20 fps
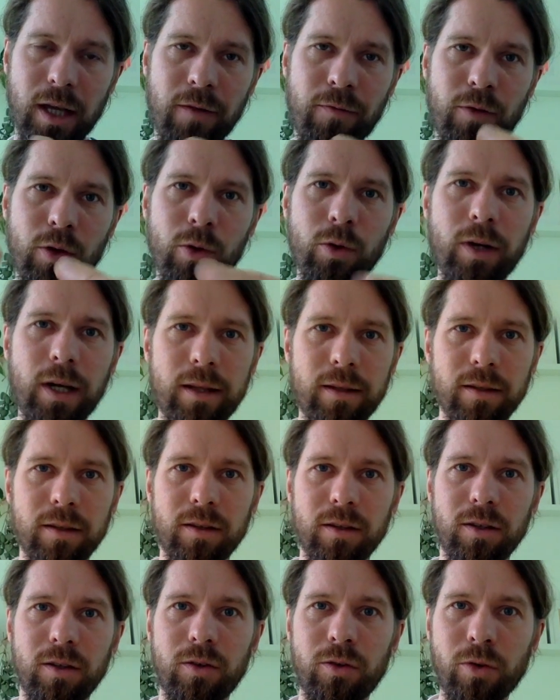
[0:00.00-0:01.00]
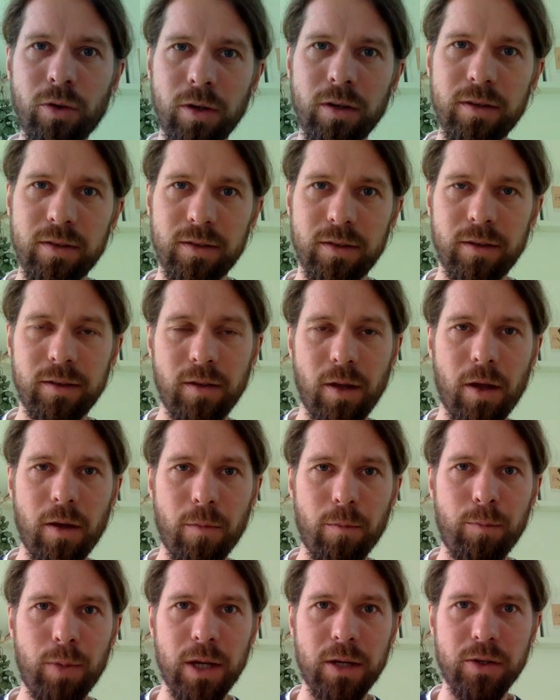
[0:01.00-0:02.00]
If you look at the third
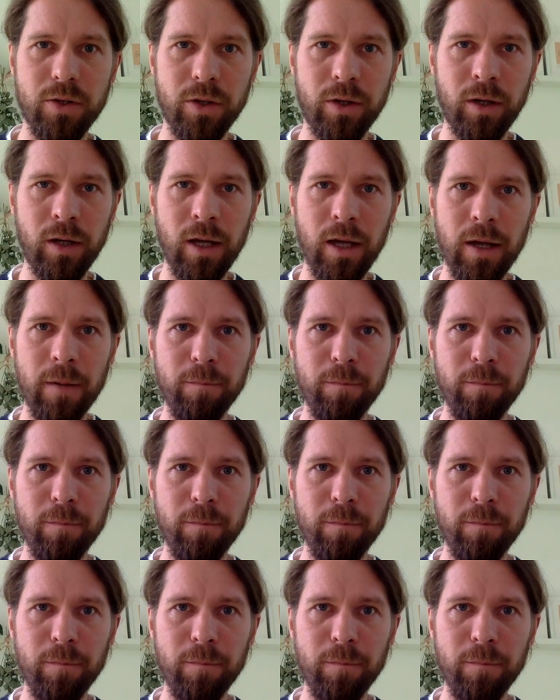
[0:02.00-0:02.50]
picture,